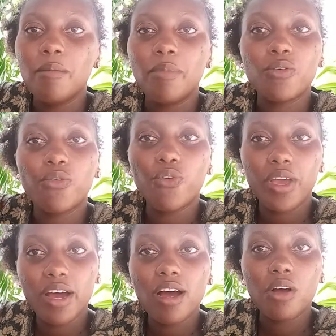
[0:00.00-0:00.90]
But if
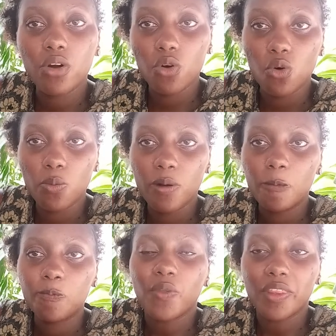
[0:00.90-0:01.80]
we are a group,
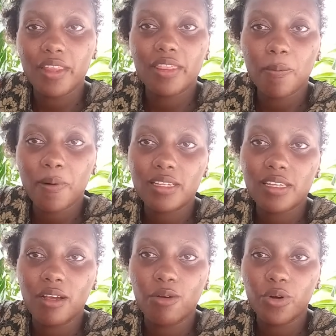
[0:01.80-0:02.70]
then that
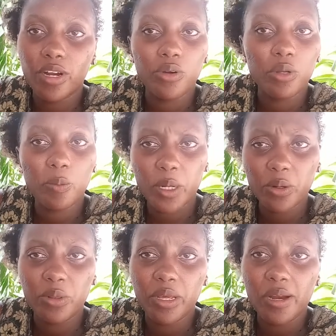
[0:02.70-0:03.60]
price can go down
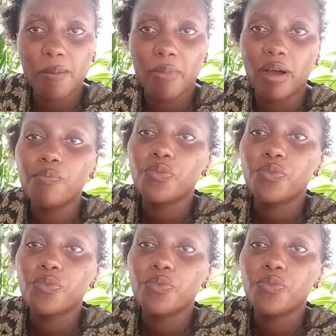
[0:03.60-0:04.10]
depending on the number.